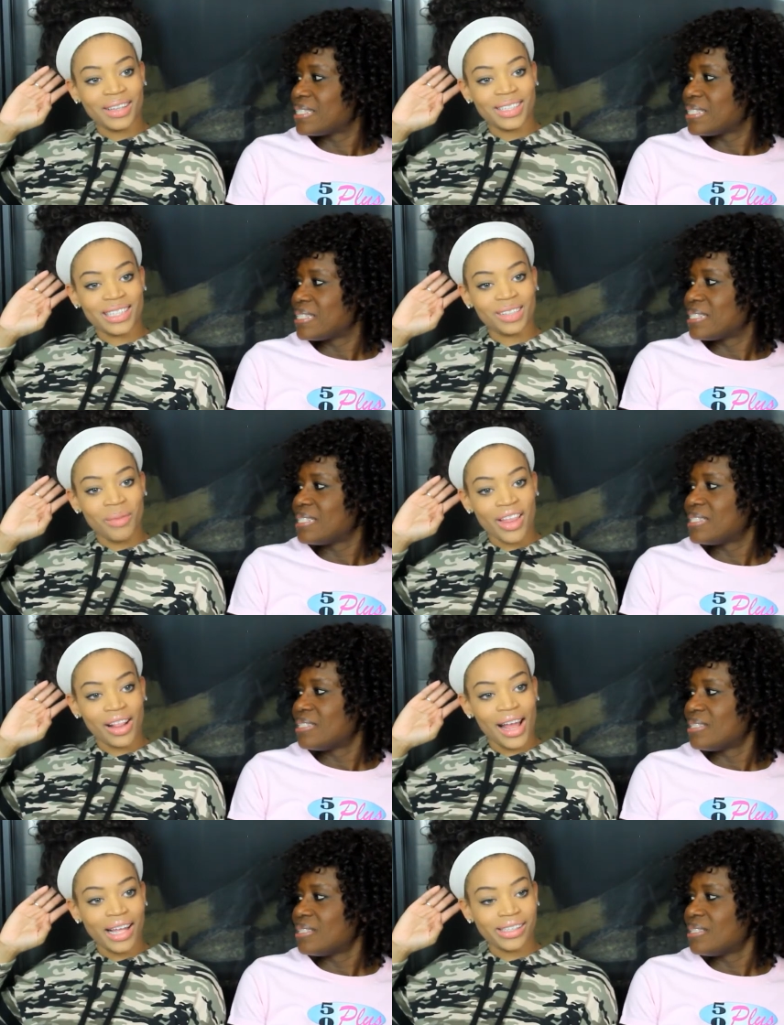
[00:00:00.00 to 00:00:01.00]
Speaker 1: this is in
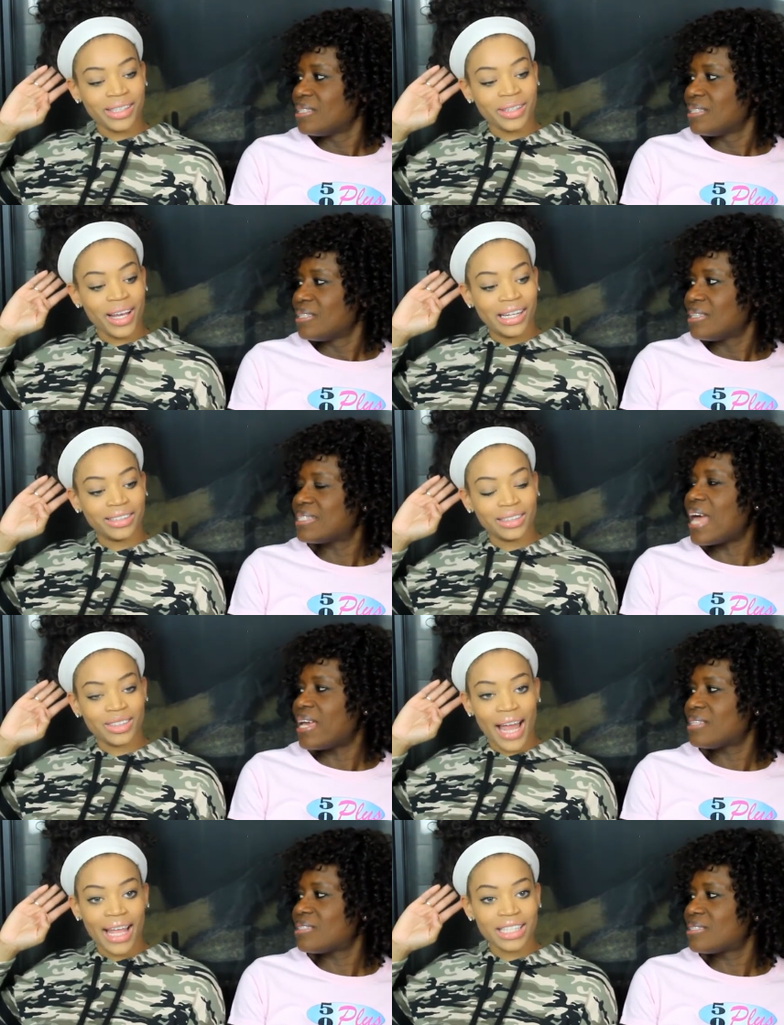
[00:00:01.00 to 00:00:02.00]
math class and and
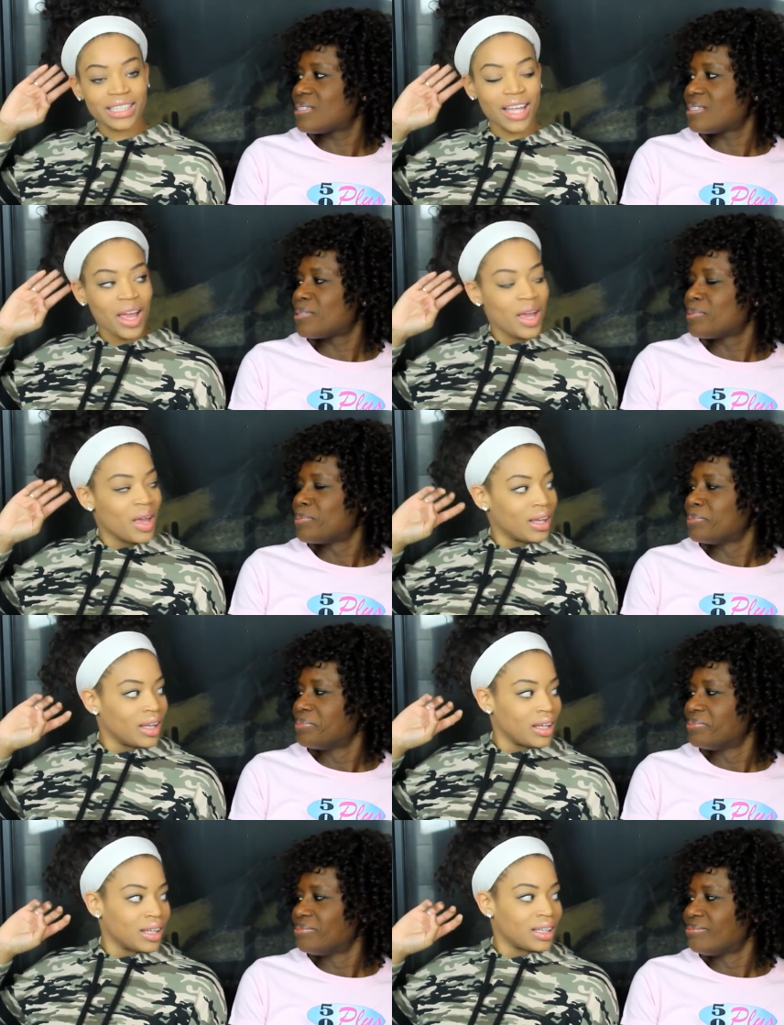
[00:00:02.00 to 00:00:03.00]
science. science.
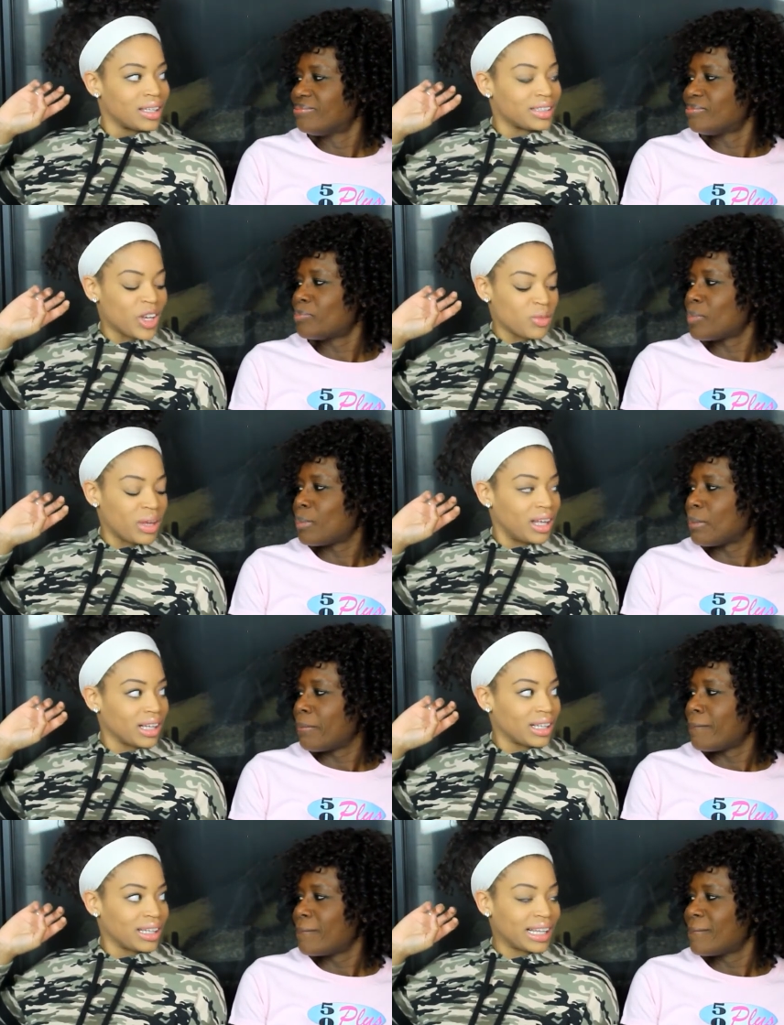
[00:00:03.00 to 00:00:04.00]
Excuse me
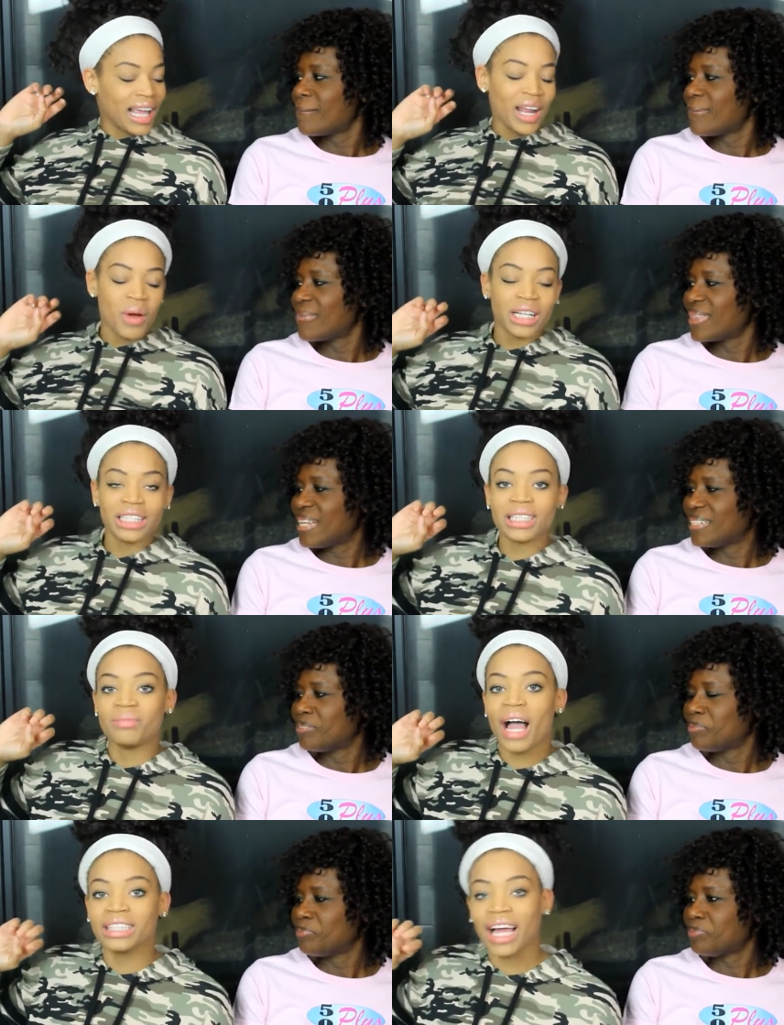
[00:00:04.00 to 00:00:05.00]
anyway, this is
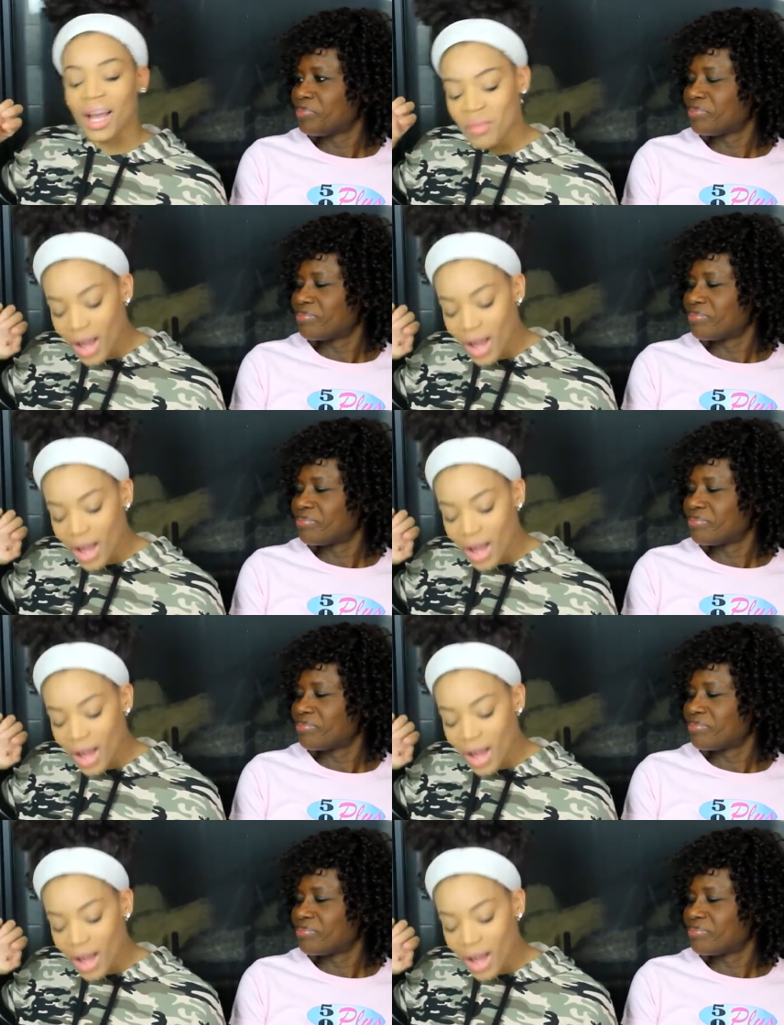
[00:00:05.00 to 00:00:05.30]
my time.